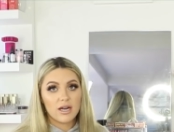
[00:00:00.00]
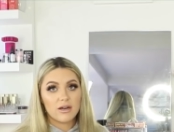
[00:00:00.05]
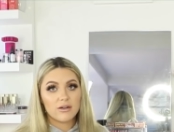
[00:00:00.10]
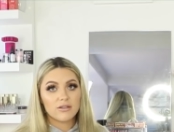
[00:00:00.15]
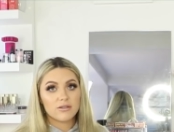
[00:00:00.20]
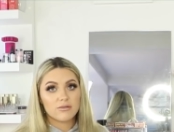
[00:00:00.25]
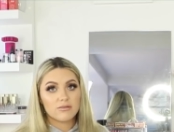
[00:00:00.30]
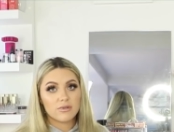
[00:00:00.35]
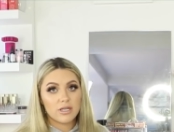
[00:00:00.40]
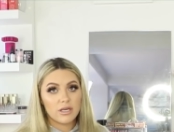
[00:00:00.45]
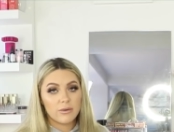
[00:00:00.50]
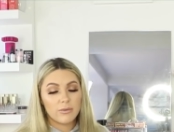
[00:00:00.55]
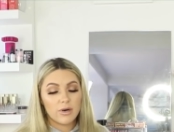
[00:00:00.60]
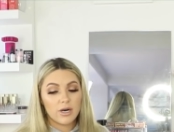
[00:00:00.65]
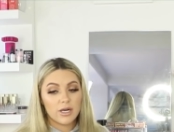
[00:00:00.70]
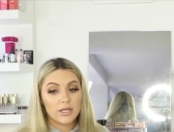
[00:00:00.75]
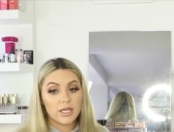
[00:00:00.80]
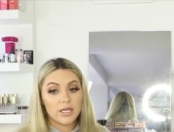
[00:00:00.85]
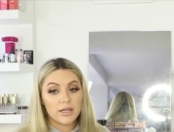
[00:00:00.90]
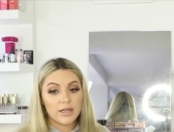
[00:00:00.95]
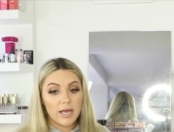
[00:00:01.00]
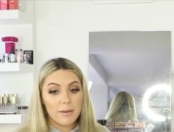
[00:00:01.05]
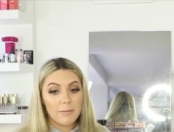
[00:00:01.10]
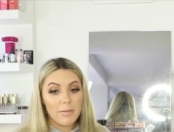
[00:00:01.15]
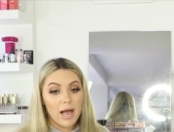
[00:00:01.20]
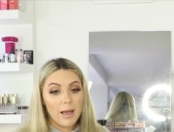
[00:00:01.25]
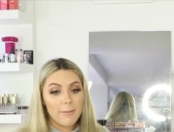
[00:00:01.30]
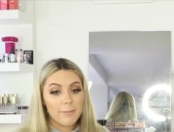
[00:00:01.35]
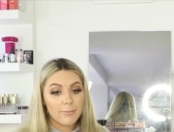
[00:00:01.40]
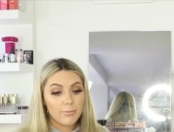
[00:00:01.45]
I was really worried that they
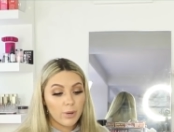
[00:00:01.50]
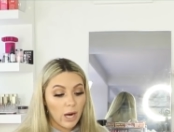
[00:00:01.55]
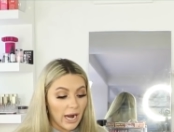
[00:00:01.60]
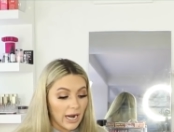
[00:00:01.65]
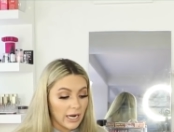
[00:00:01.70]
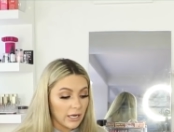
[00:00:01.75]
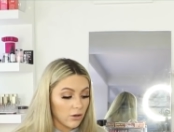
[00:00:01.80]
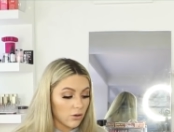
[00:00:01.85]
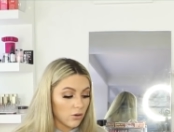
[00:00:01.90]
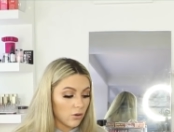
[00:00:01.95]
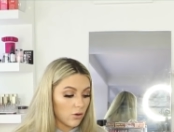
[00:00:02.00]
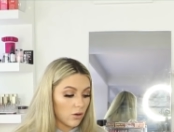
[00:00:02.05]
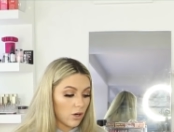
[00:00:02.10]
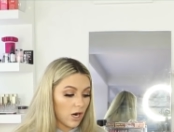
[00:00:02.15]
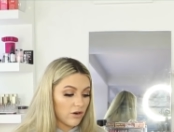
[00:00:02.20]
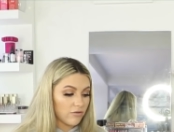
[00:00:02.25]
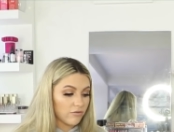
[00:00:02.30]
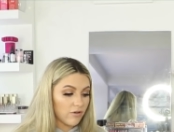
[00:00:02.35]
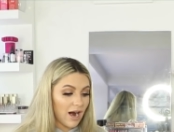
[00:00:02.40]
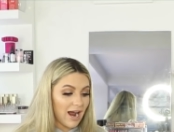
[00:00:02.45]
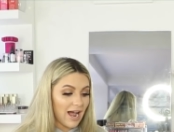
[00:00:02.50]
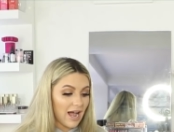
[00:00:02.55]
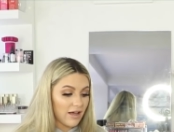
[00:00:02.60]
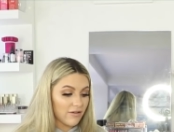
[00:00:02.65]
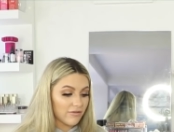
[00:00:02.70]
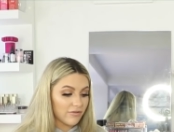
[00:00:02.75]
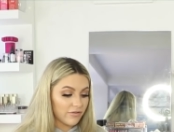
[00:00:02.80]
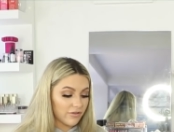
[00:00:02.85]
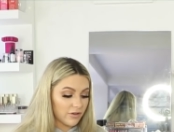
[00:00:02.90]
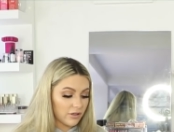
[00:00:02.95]
might break or arrive,